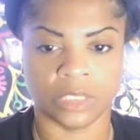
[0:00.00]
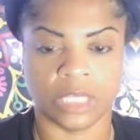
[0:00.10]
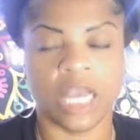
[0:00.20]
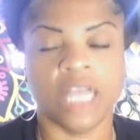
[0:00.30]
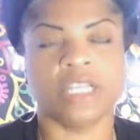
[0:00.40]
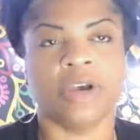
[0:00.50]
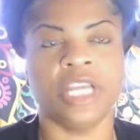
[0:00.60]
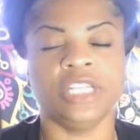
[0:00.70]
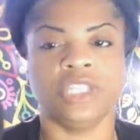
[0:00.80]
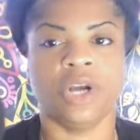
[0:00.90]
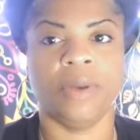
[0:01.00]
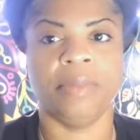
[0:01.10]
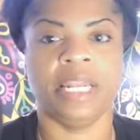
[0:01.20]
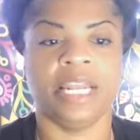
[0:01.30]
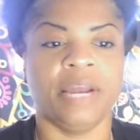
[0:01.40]
So he's showing me
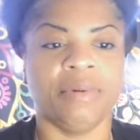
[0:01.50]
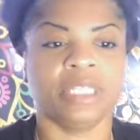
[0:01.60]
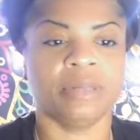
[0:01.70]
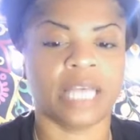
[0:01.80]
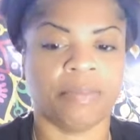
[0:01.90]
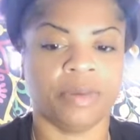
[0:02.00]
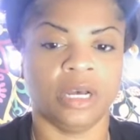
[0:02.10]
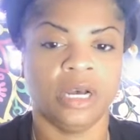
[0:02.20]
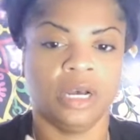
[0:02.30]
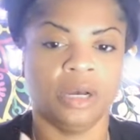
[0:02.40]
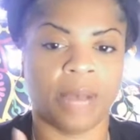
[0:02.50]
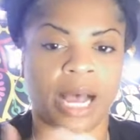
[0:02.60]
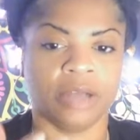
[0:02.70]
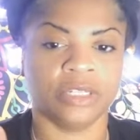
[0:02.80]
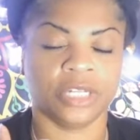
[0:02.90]
that there was some type of um
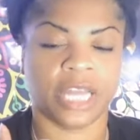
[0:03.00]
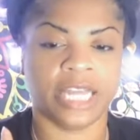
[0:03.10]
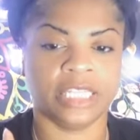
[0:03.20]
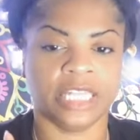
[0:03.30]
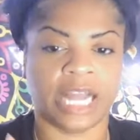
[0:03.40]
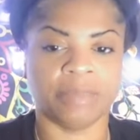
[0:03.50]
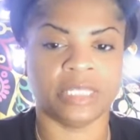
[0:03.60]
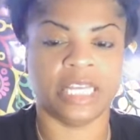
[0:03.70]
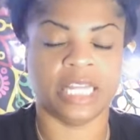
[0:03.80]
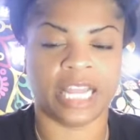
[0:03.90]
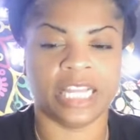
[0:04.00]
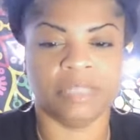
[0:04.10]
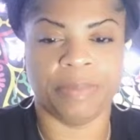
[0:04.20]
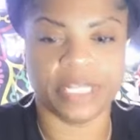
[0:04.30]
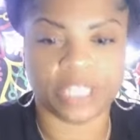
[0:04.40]
altercation. I'm seeing like he's
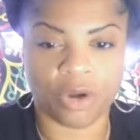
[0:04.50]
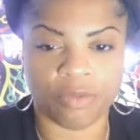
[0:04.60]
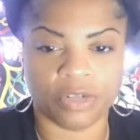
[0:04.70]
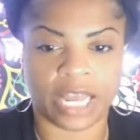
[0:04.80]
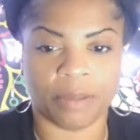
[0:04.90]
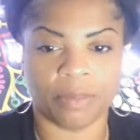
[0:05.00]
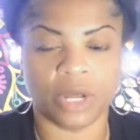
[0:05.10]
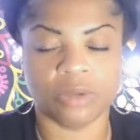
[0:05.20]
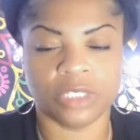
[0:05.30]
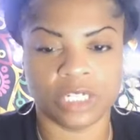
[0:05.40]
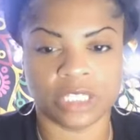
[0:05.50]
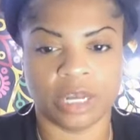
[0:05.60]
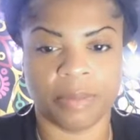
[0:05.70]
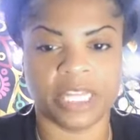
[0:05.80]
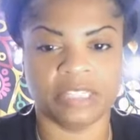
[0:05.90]
bent over like a blow to the
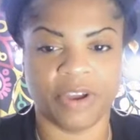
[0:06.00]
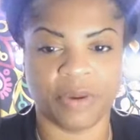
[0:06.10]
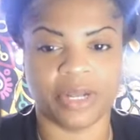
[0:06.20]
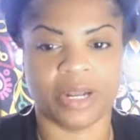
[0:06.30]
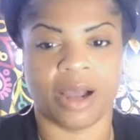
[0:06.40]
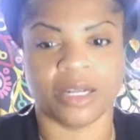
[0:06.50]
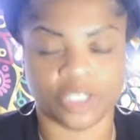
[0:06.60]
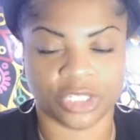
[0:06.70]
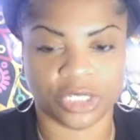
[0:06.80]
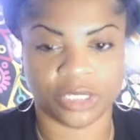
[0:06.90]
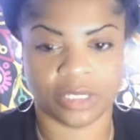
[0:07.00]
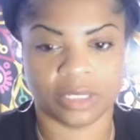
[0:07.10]
stomach. He's very nauseous.